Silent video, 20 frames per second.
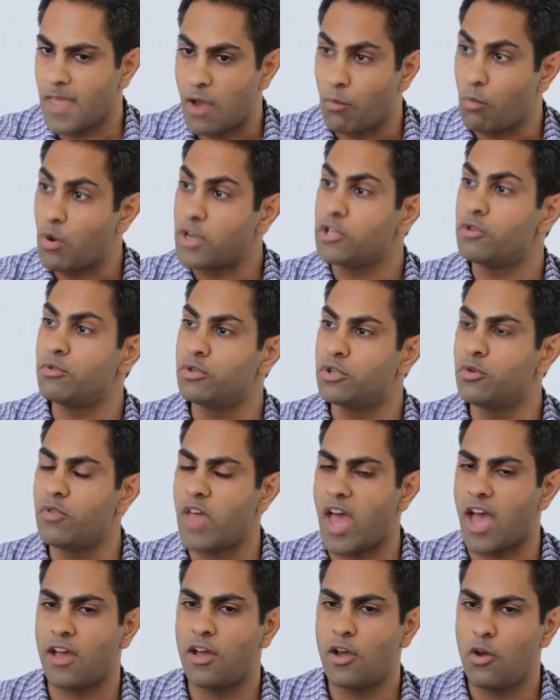And when you
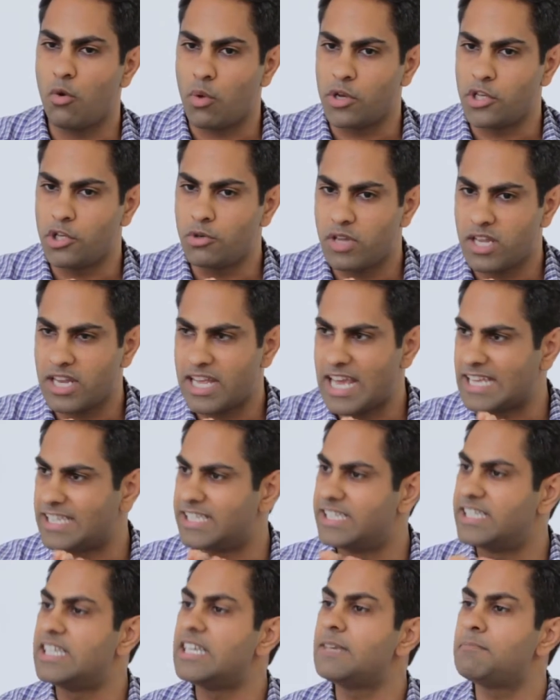do that, when you can
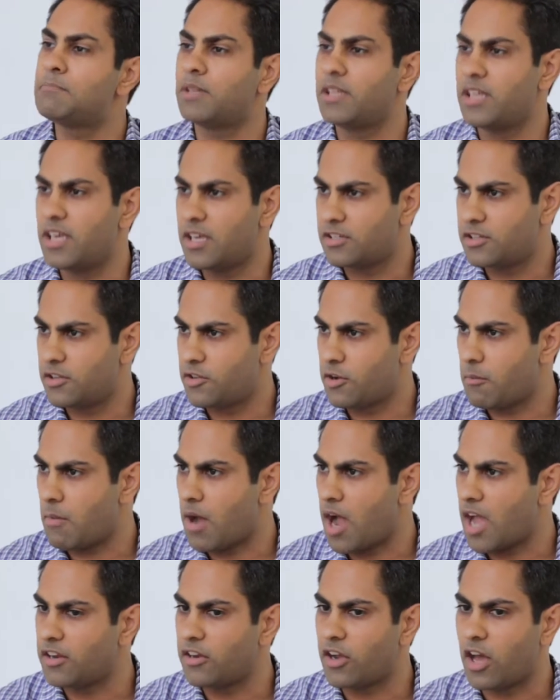get deeply into their
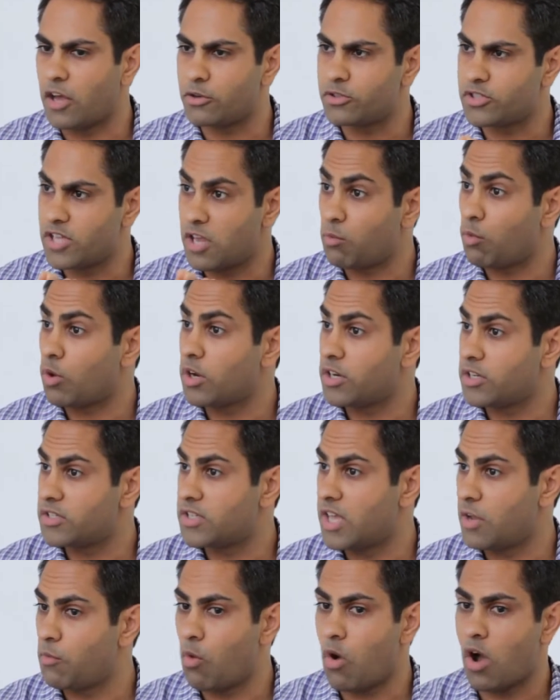mind and understand what it
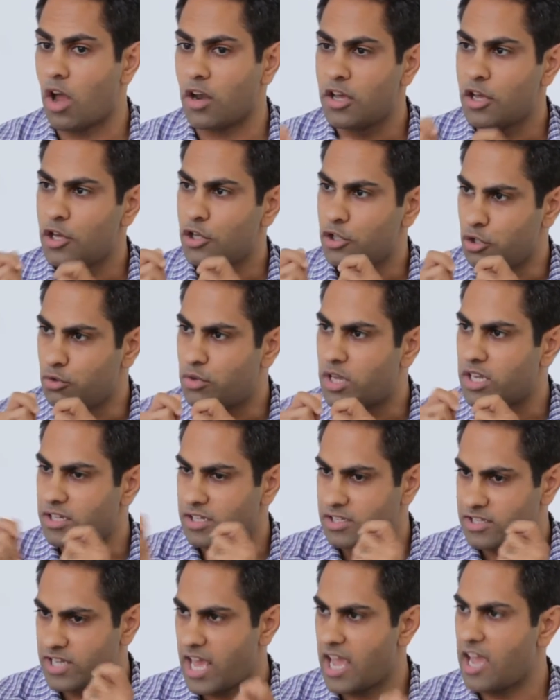is they want, you
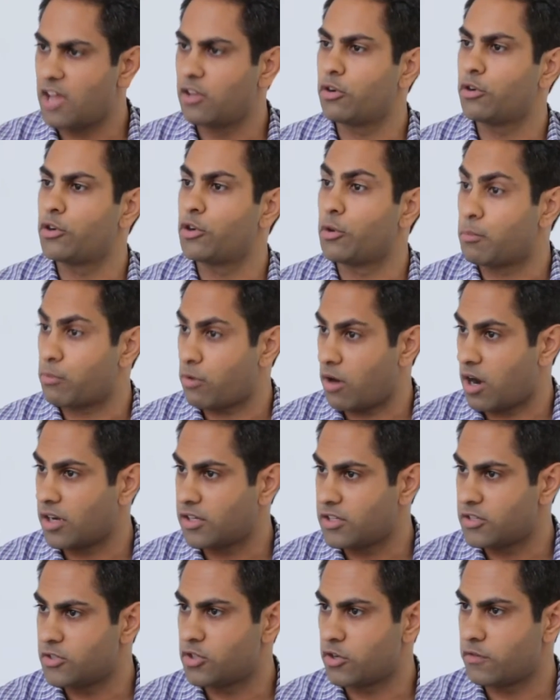can tailor your
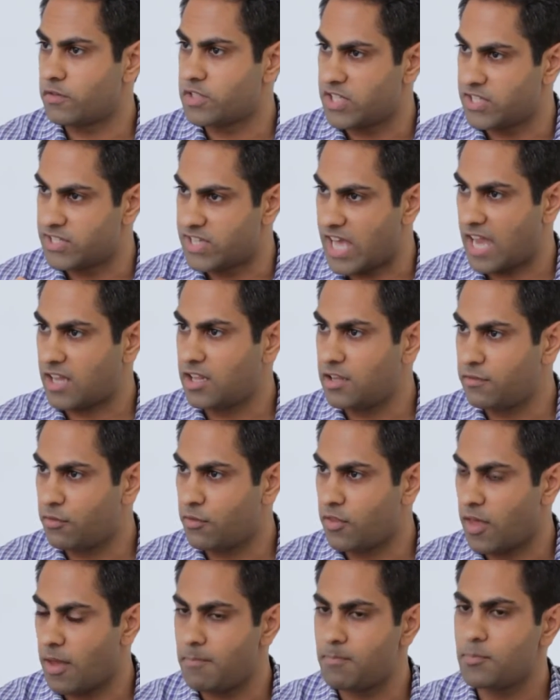product and service exactly
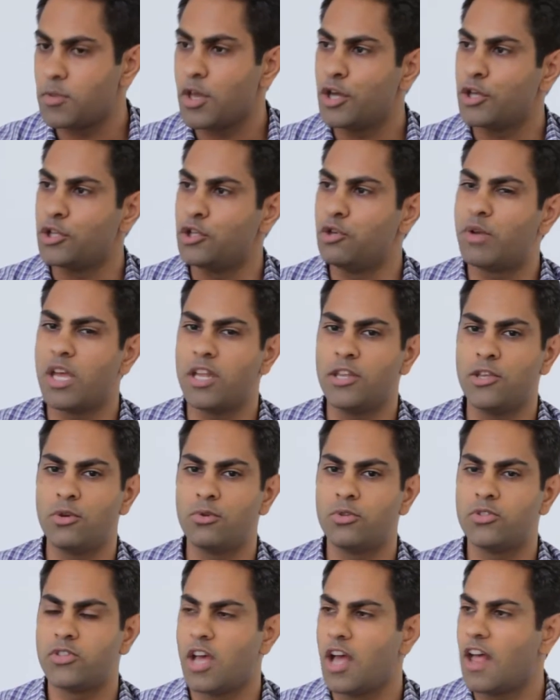for them. You can
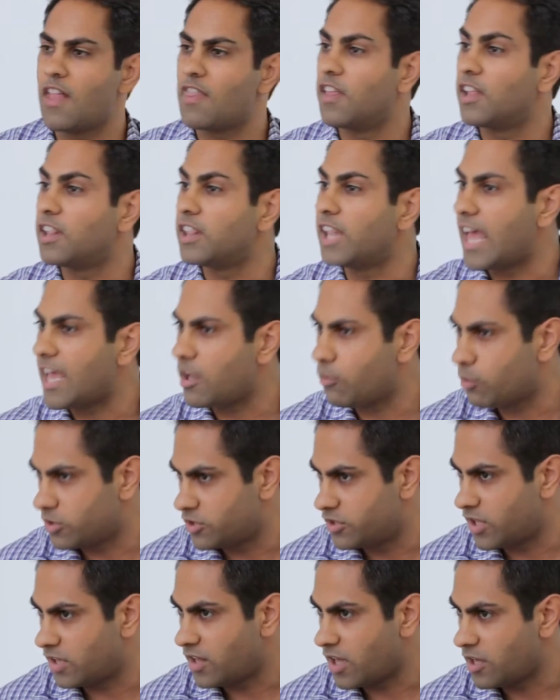use the
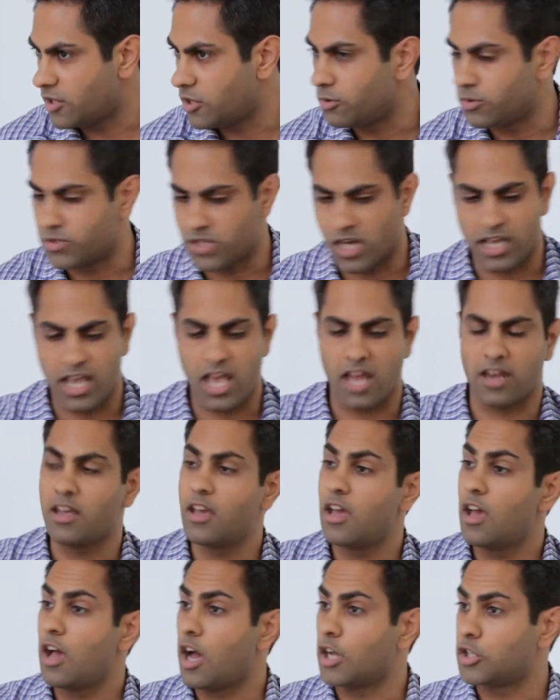language that they use. Again,
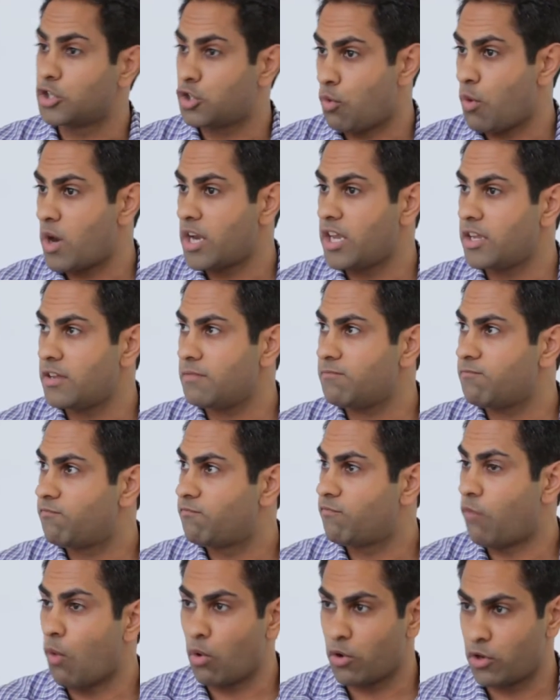a
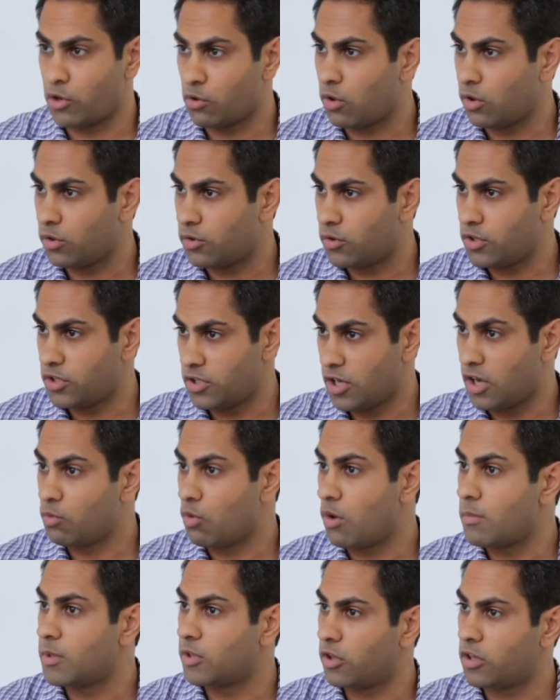24-year-old
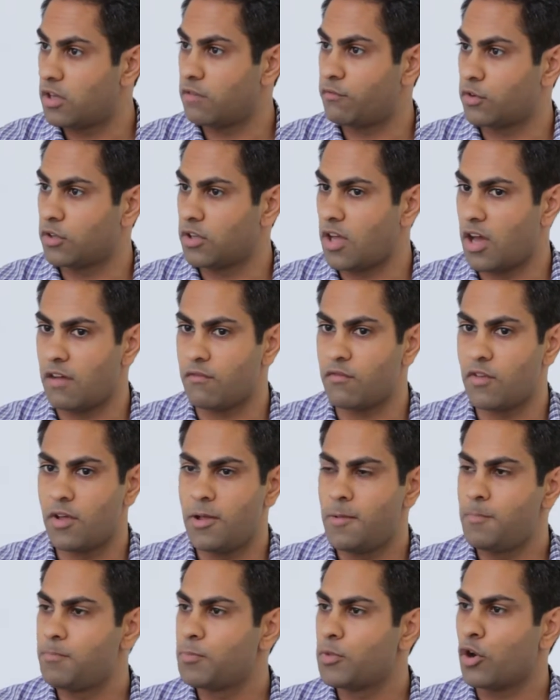young woman looking for love,
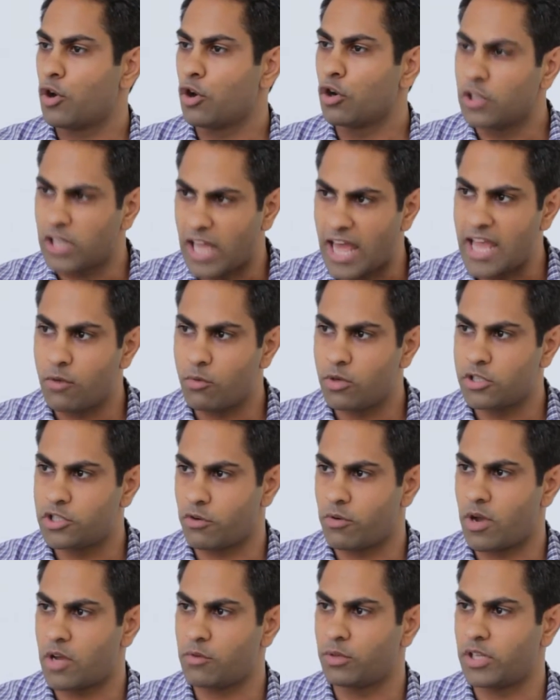her
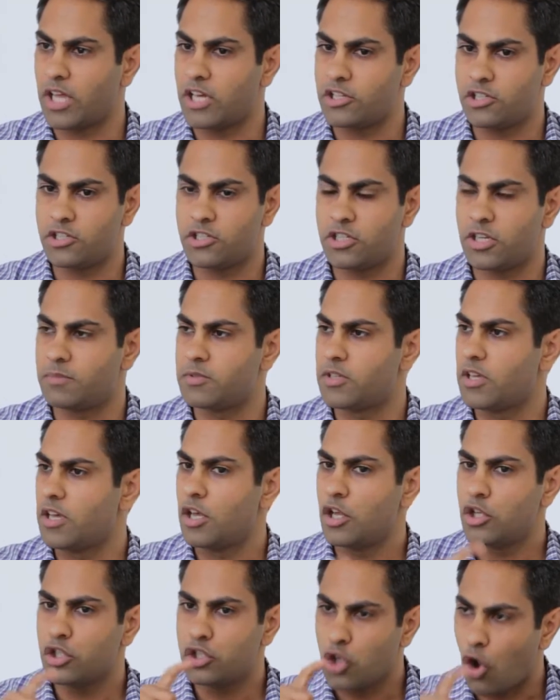language around relationships,
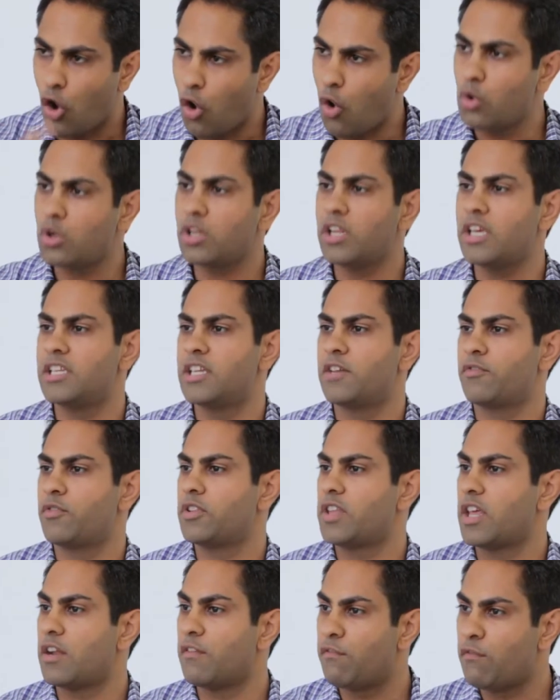totally
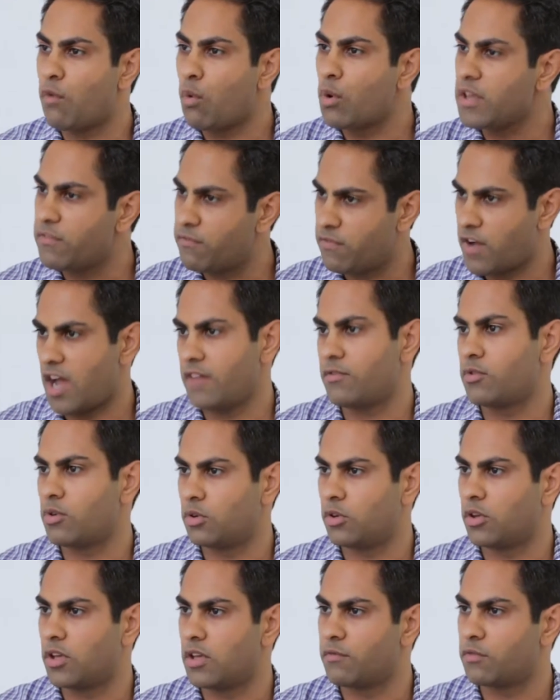different than a
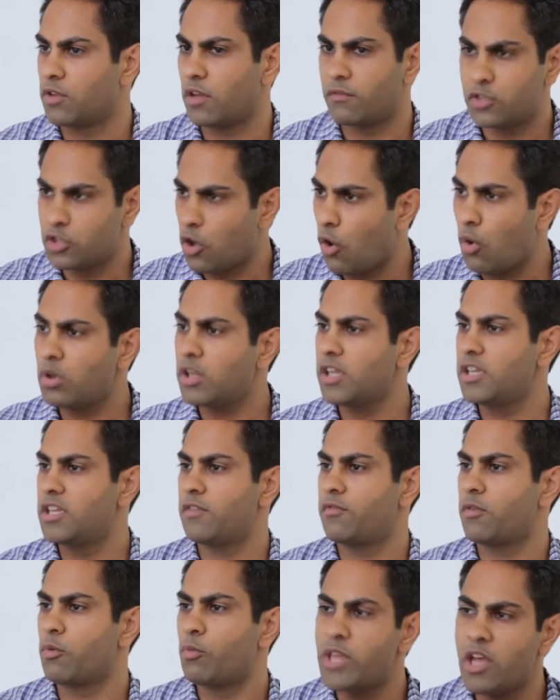45-year-old looking for love. Totally
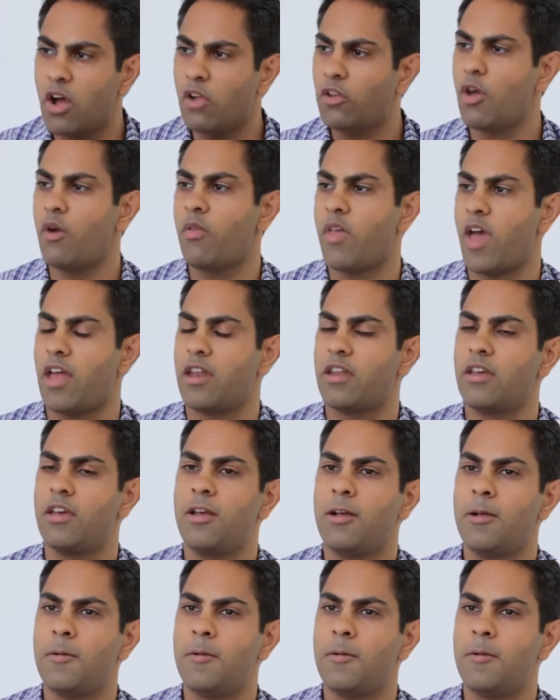different. We all know that.